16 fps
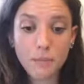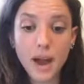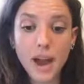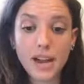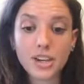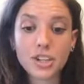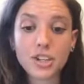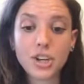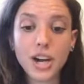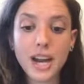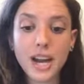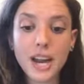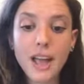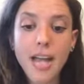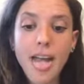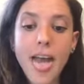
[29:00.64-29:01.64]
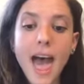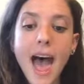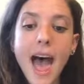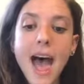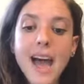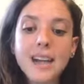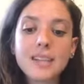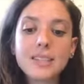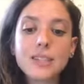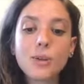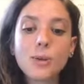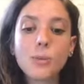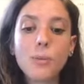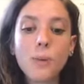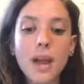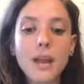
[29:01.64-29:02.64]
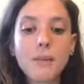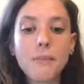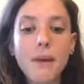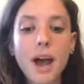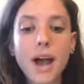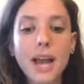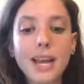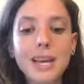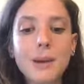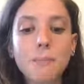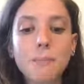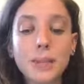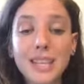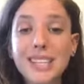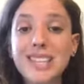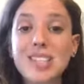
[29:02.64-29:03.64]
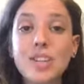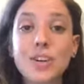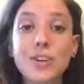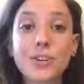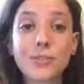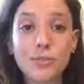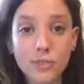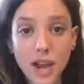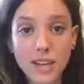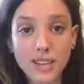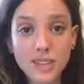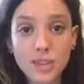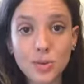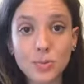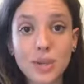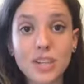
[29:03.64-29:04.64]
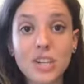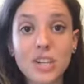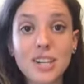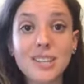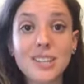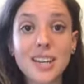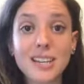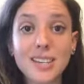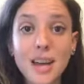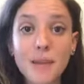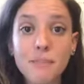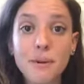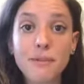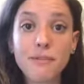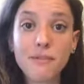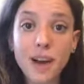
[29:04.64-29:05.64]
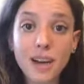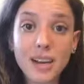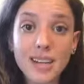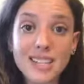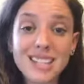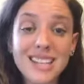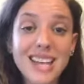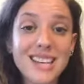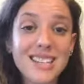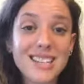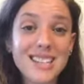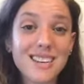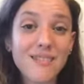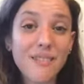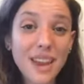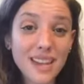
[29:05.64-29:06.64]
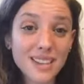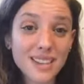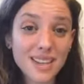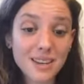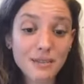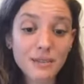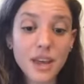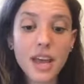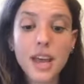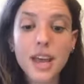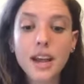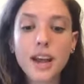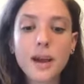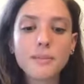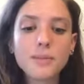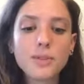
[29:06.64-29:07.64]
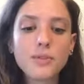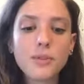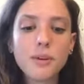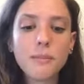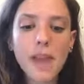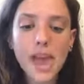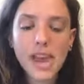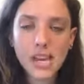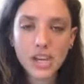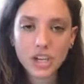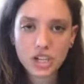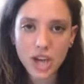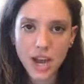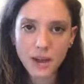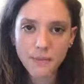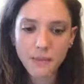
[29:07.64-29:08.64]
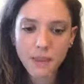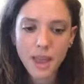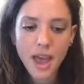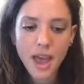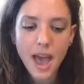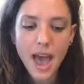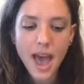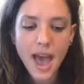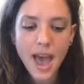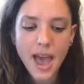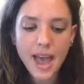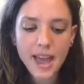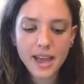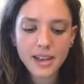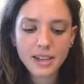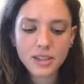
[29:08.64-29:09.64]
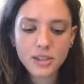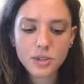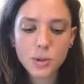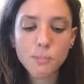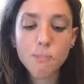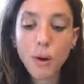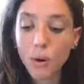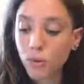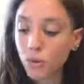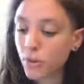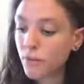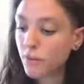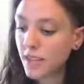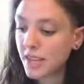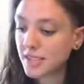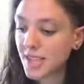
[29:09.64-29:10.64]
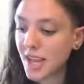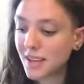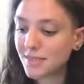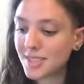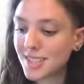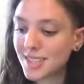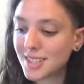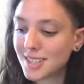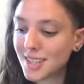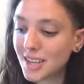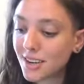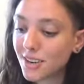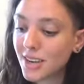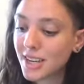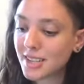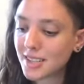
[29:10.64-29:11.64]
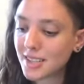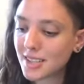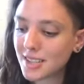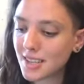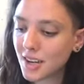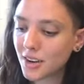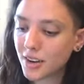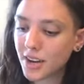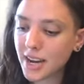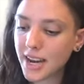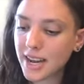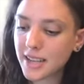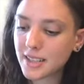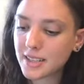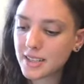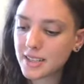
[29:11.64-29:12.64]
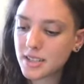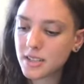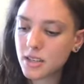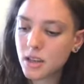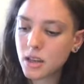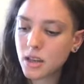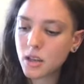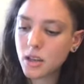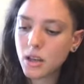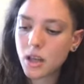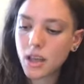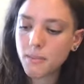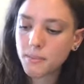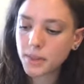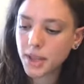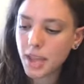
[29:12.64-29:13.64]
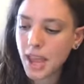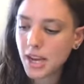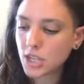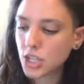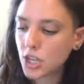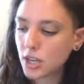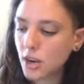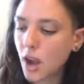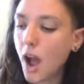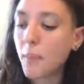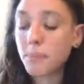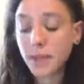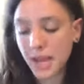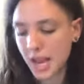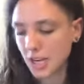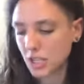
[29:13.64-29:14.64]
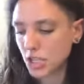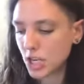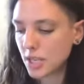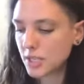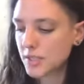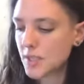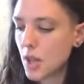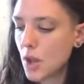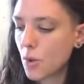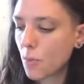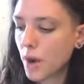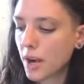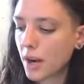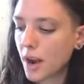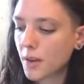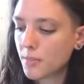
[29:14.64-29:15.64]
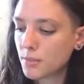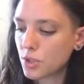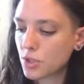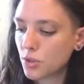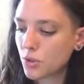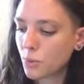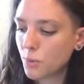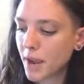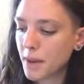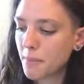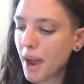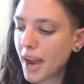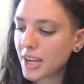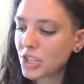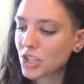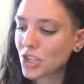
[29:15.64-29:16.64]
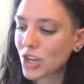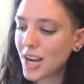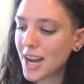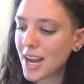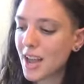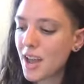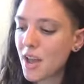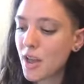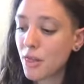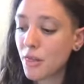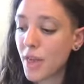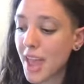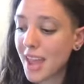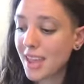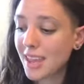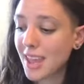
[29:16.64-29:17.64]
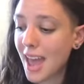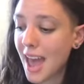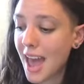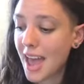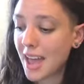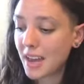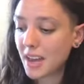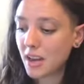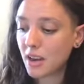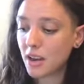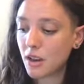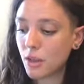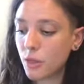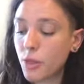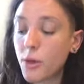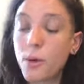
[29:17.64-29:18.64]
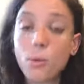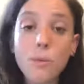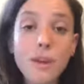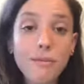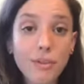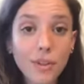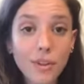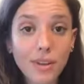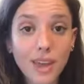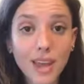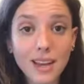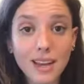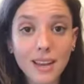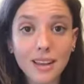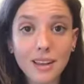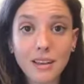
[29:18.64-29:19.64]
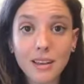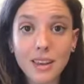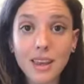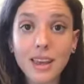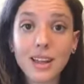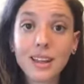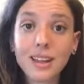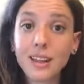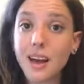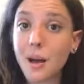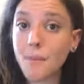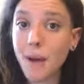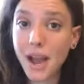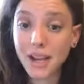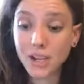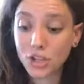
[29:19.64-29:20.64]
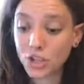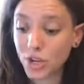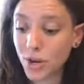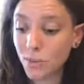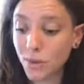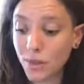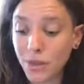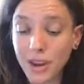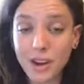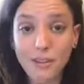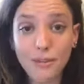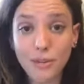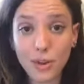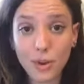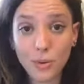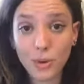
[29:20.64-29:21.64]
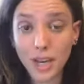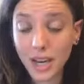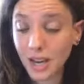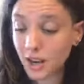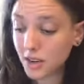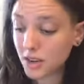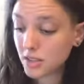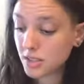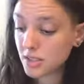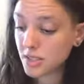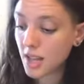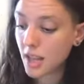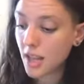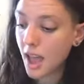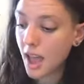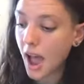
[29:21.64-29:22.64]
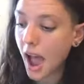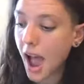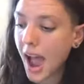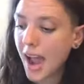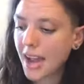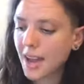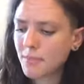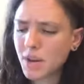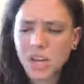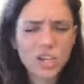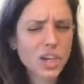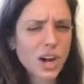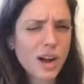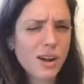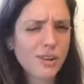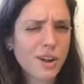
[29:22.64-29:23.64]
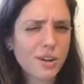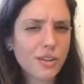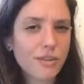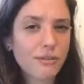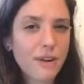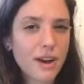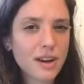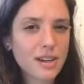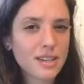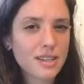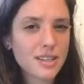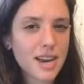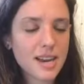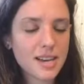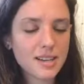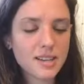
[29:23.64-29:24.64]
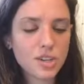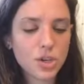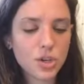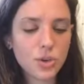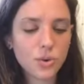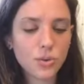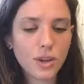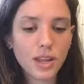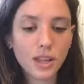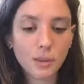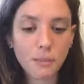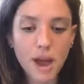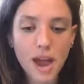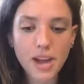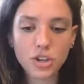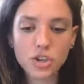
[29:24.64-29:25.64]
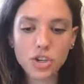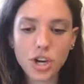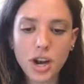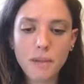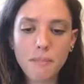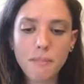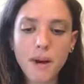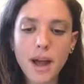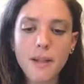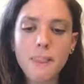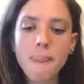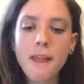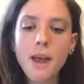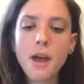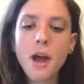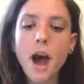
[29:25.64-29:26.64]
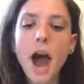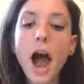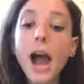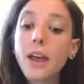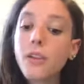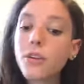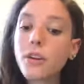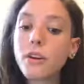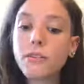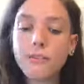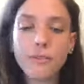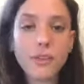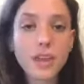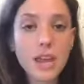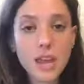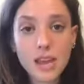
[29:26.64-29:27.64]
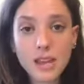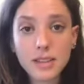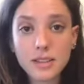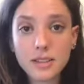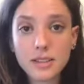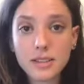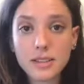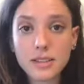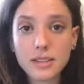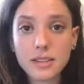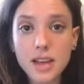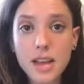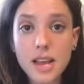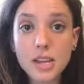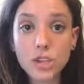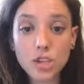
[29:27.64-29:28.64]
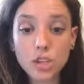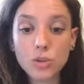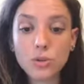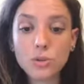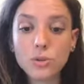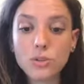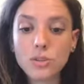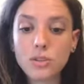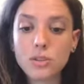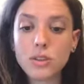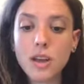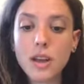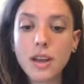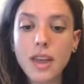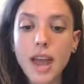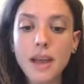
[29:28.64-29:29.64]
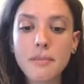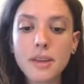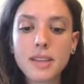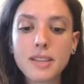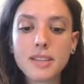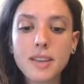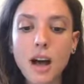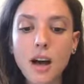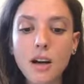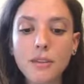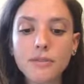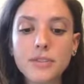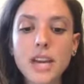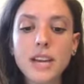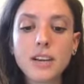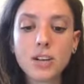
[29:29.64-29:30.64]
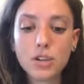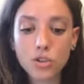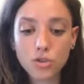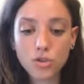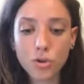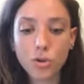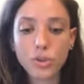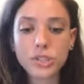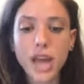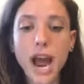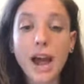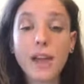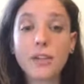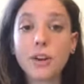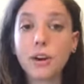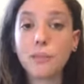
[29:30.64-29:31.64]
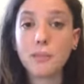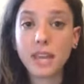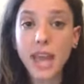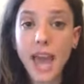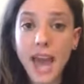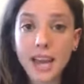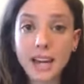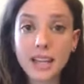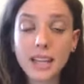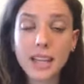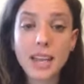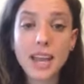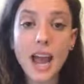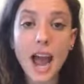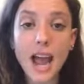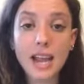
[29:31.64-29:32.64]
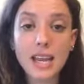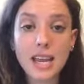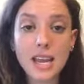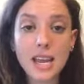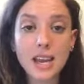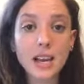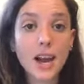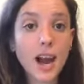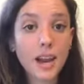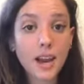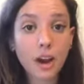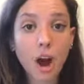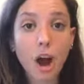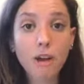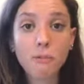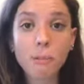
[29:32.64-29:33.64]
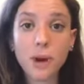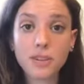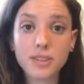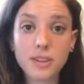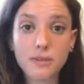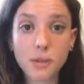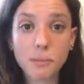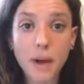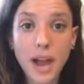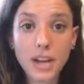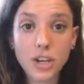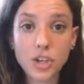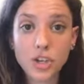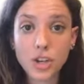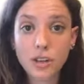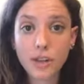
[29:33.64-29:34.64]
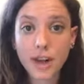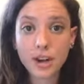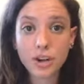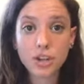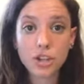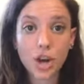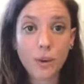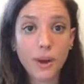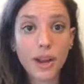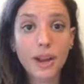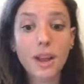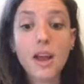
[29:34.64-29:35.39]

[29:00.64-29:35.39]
pine tree, and the white pine blister rust, which is a type of fungus that is invasive, comes from Asia, and both of these have serious, serious implication complications when it comes to the white pine tree. They can the weevil can kill a pine tree within a few years. I am not sure how long the fungus takes to kill a pine tree, but either of these issues can be solved and controlled either mechanically, i.e. cutting off parts of the pine tree that are showing